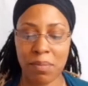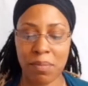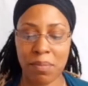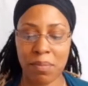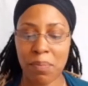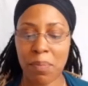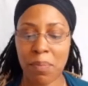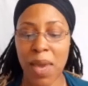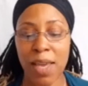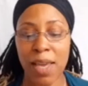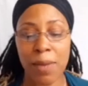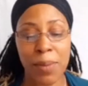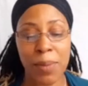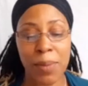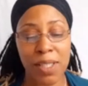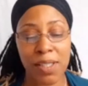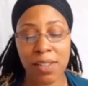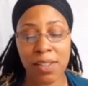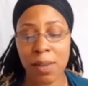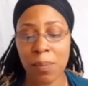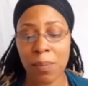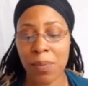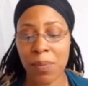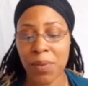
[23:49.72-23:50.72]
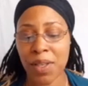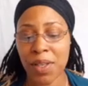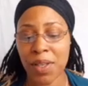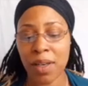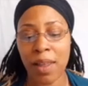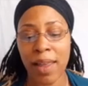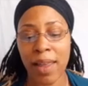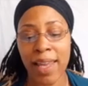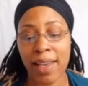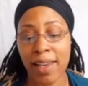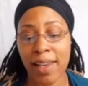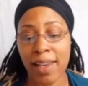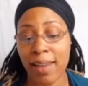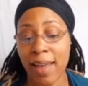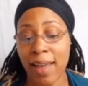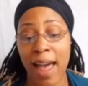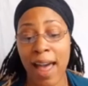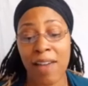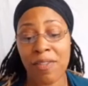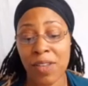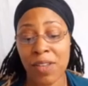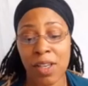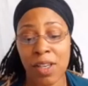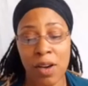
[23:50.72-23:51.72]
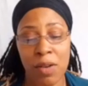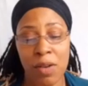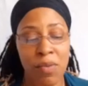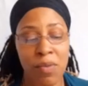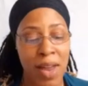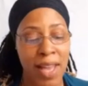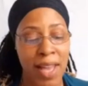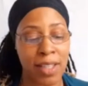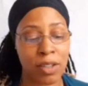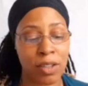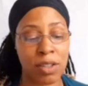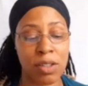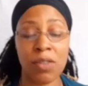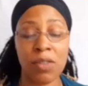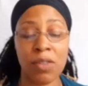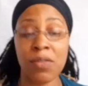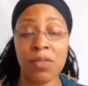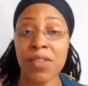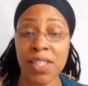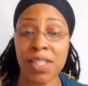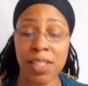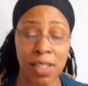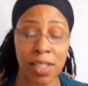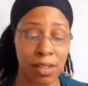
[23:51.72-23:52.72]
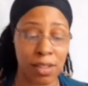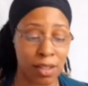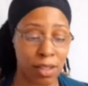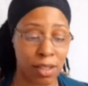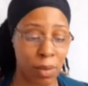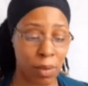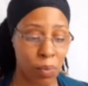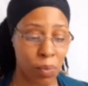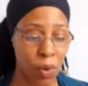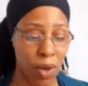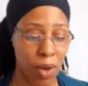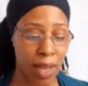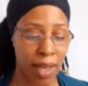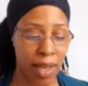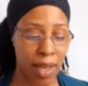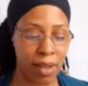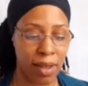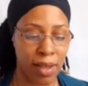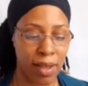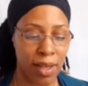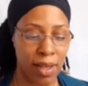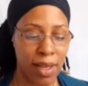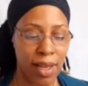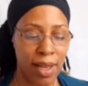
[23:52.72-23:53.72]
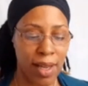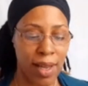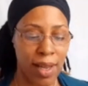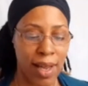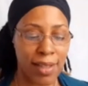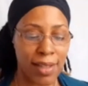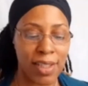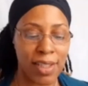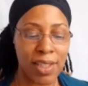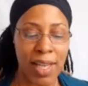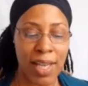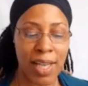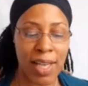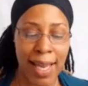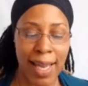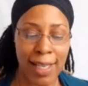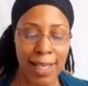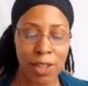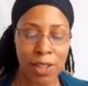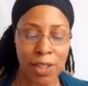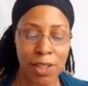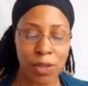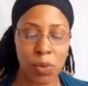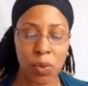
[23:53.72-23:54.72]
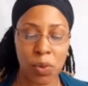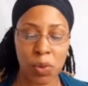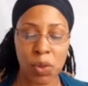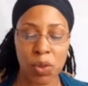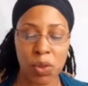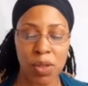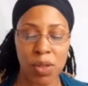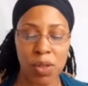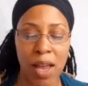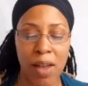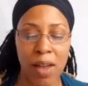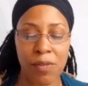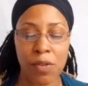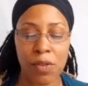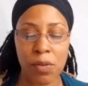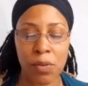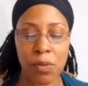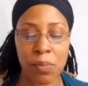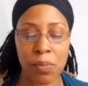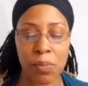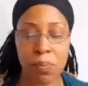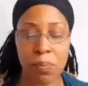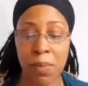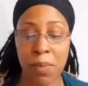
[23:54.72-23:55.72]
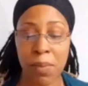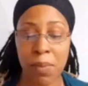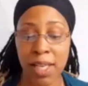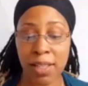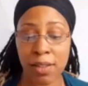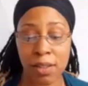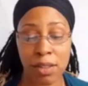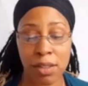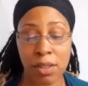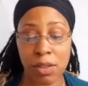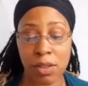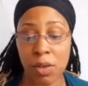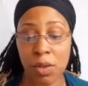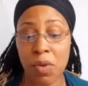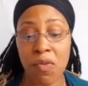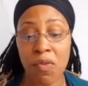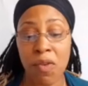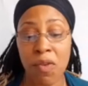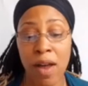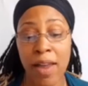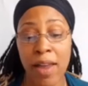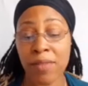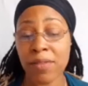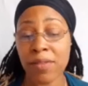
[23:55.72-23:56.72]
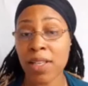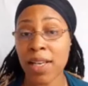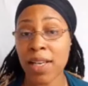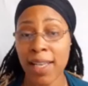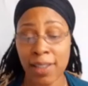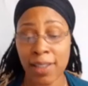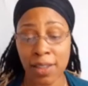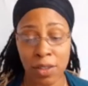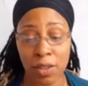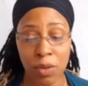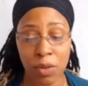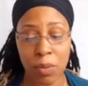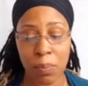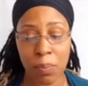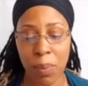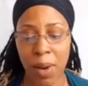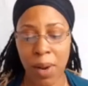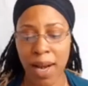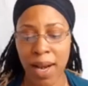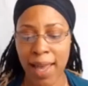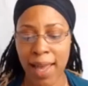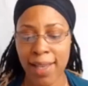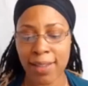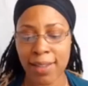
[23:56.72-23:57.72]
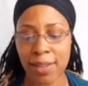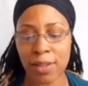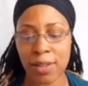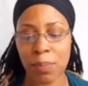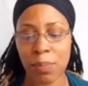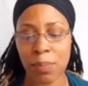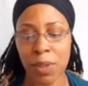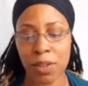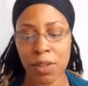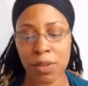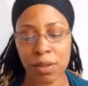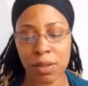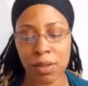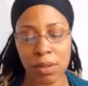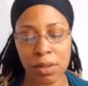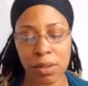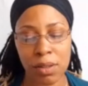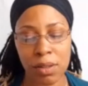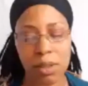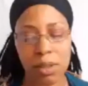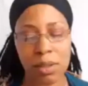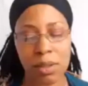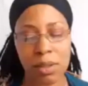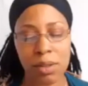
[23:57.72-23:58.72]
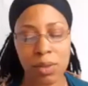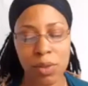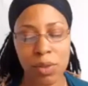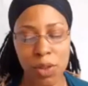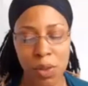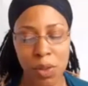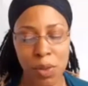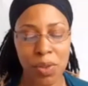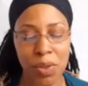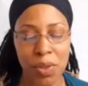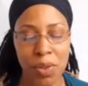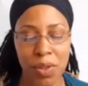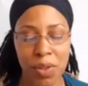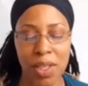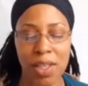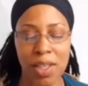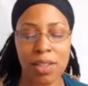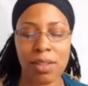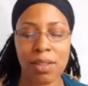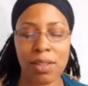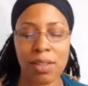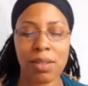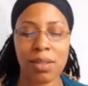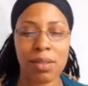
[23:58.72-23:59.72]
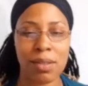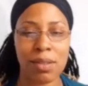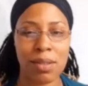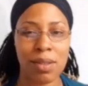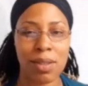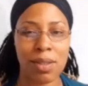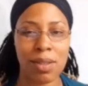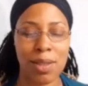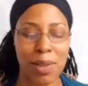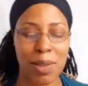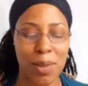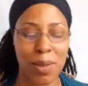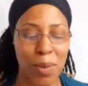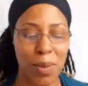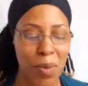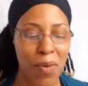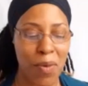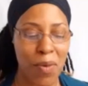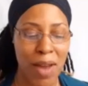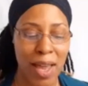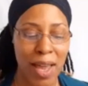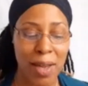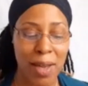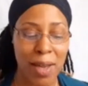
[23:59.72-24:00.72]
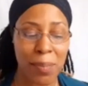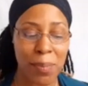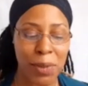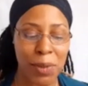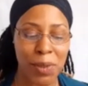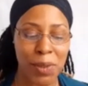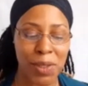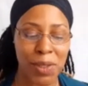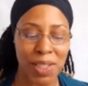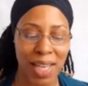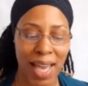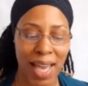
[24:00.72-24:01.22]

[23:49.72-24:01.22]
Maybe something like having arranged to visit somewhere and delays on your travel meant you arrived later than planned, but due to this, you were able to